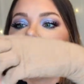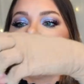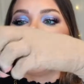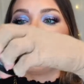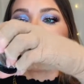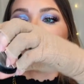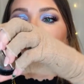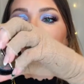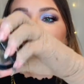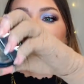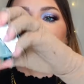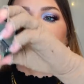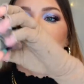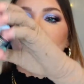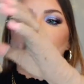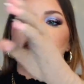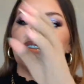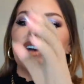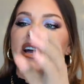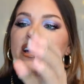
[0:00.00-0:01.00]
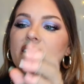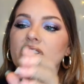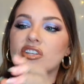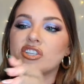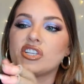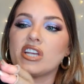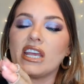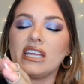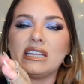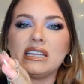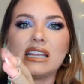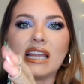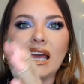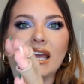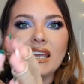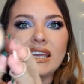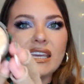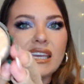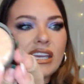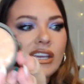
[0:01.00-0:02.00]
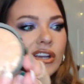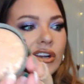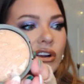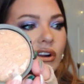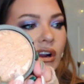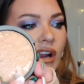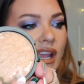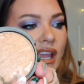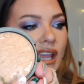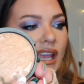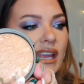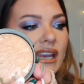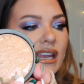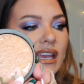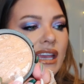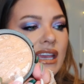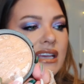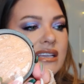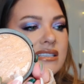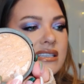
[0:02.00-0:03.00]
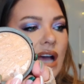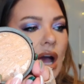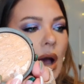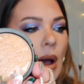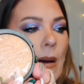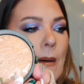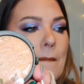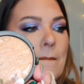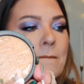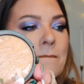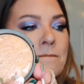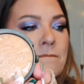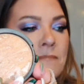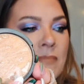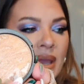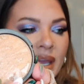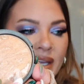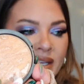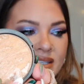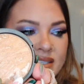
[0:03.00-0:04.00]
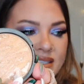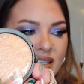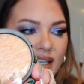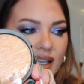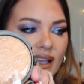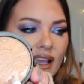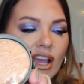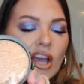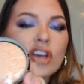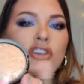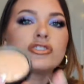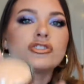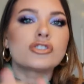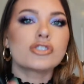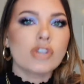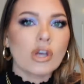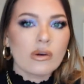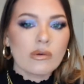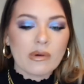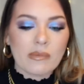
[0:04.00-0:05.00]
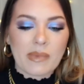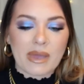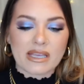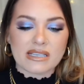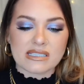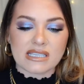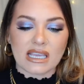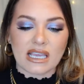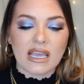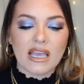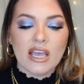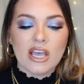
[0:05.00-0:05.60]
I've got it in the shade light here. It is amazing. So amazing.